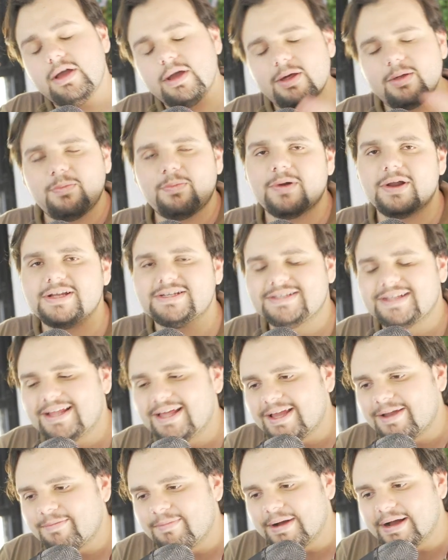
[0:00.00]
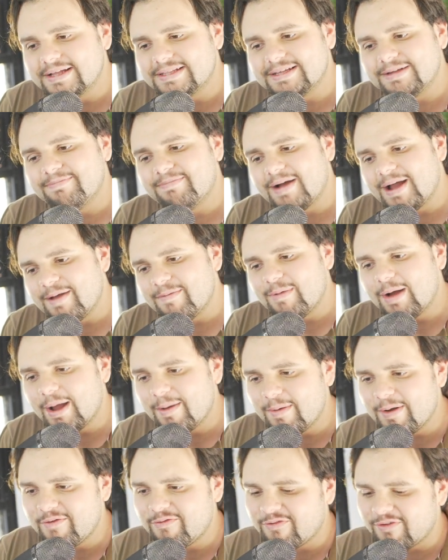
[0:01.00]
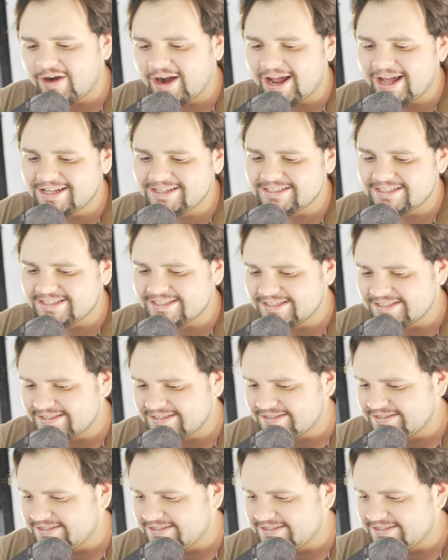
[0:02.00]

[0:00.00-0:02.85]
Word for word: and press the like button. Bye bye my friends.